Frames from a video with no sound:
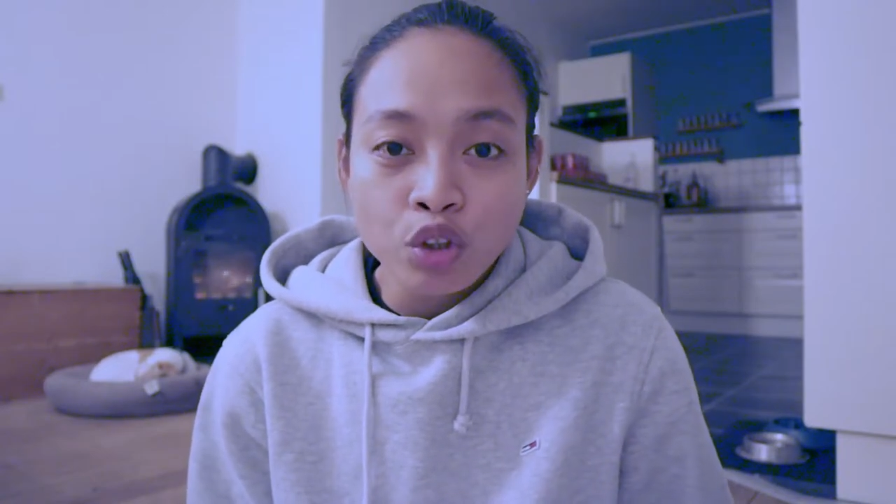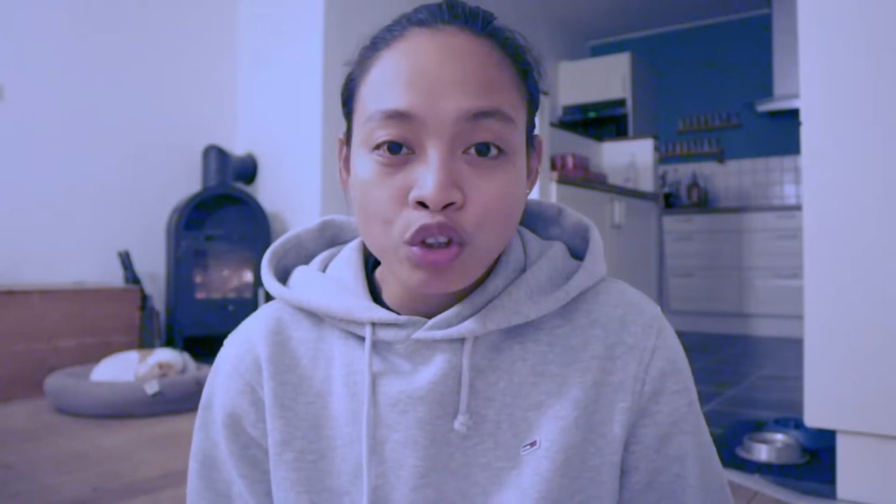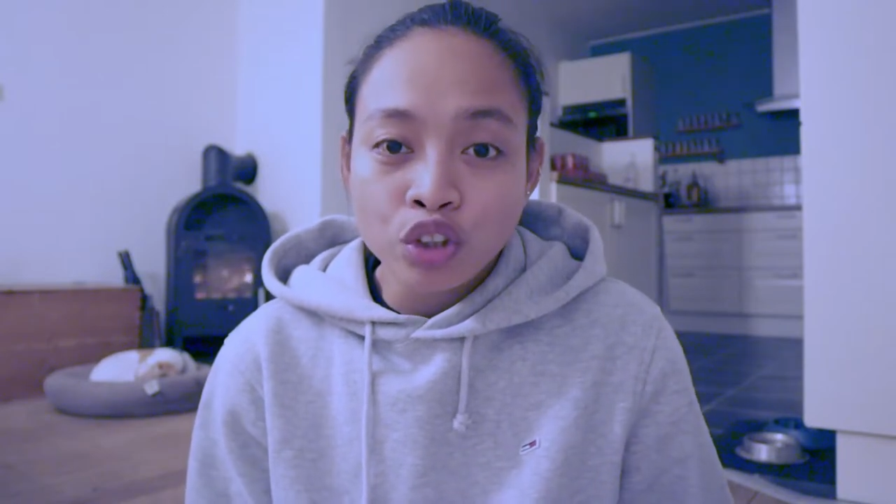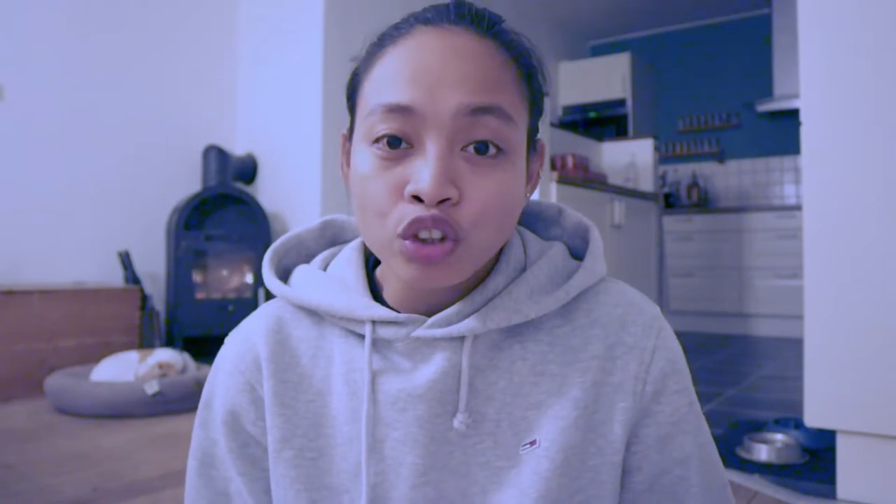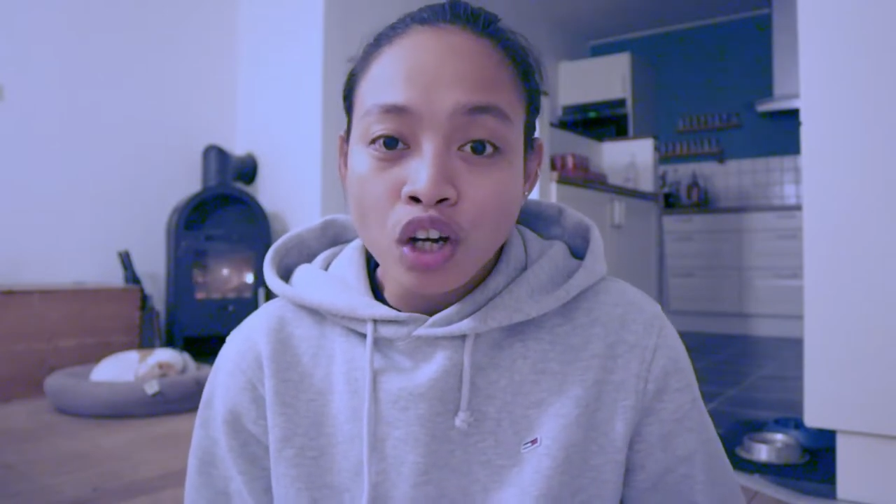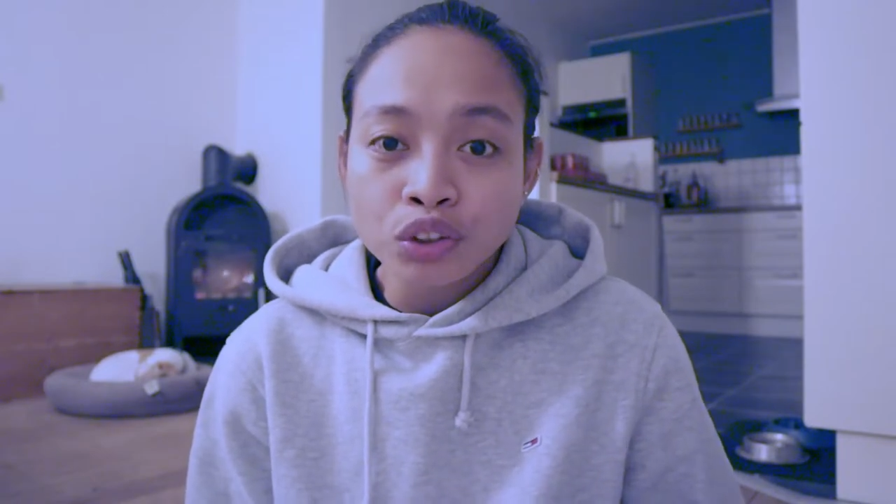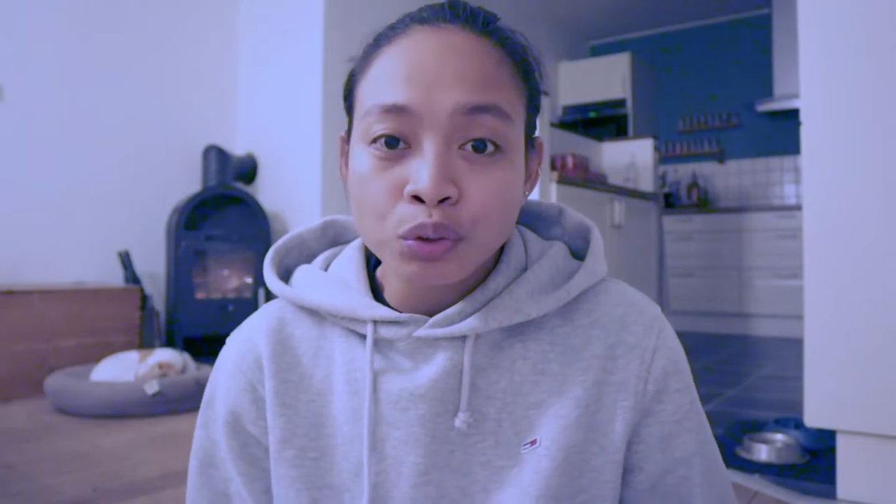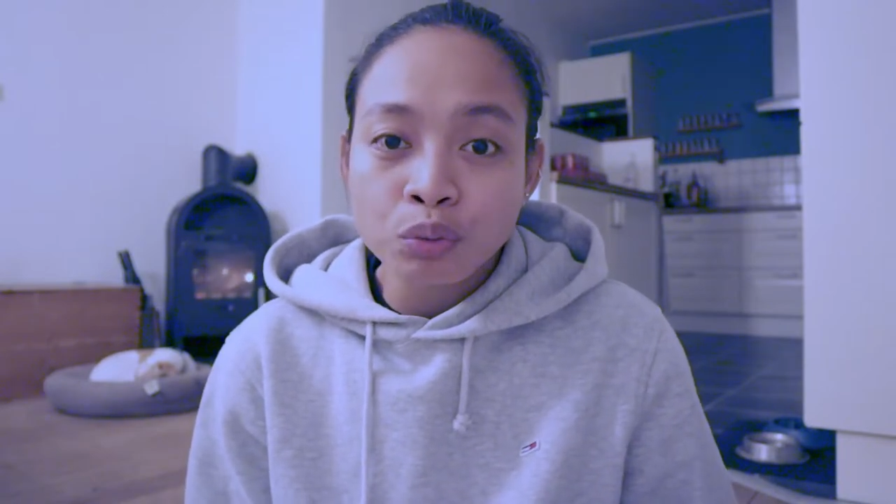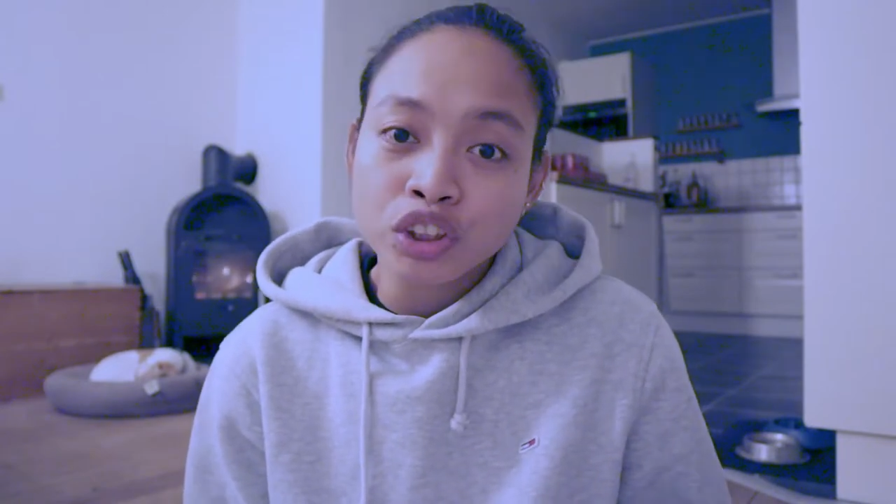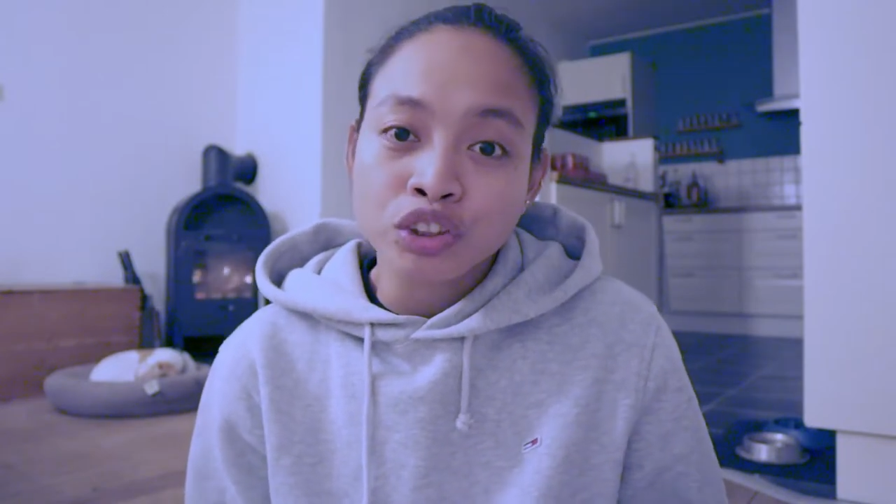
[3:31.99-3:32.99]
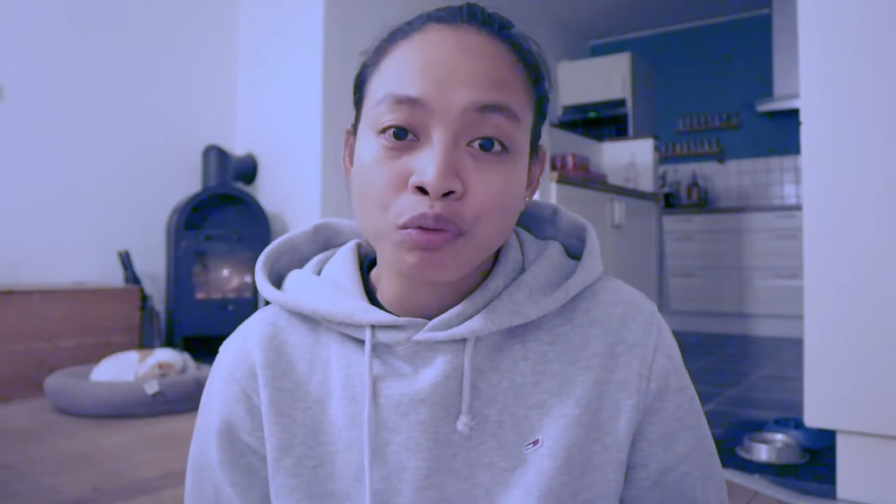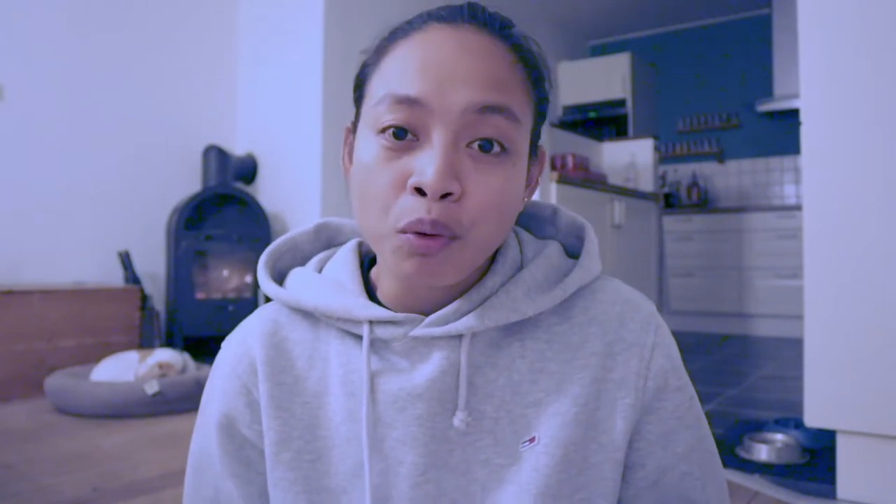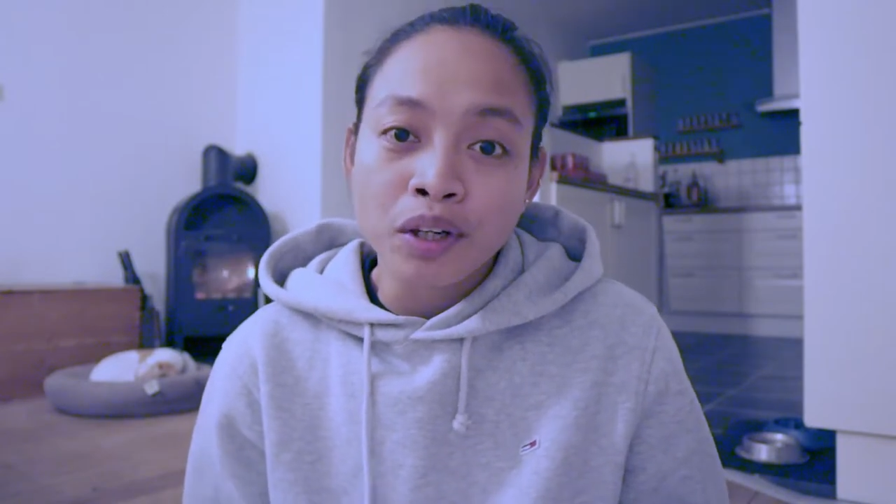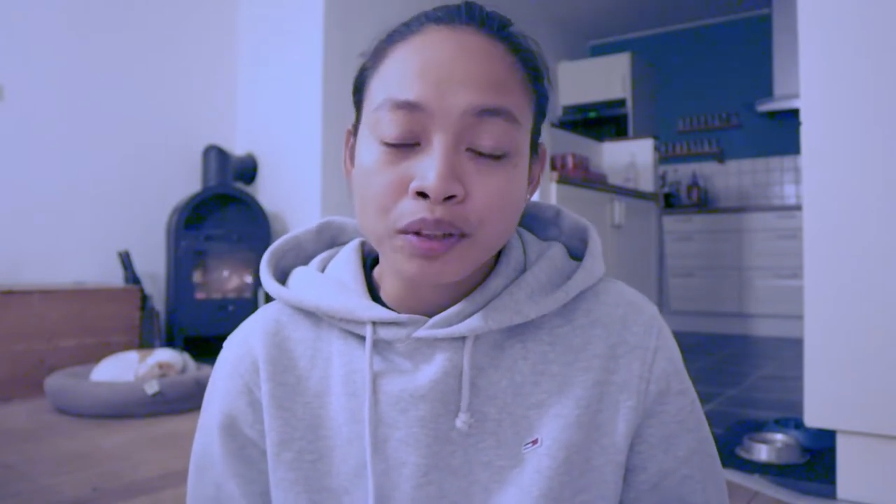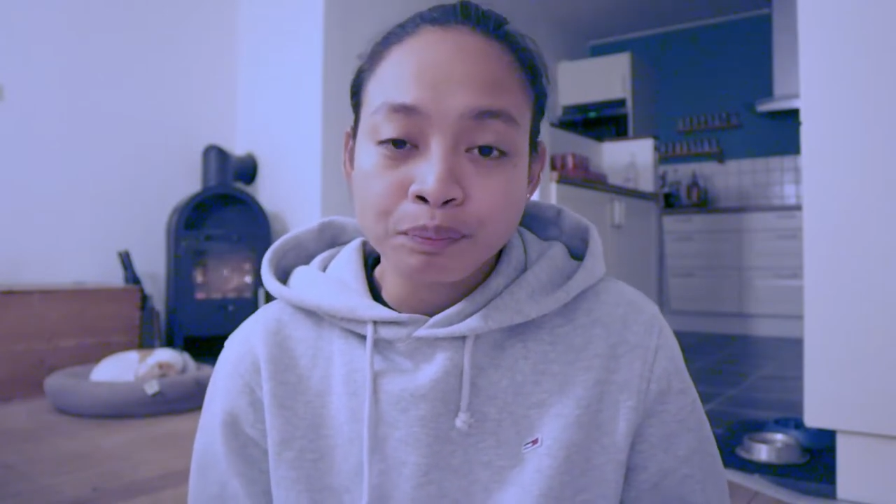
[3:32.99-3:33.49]
You could also wish
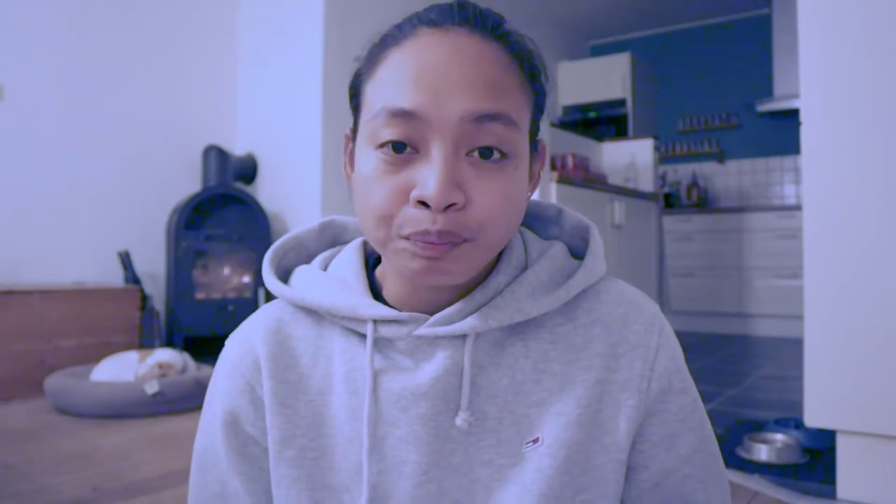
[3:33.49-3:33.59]
for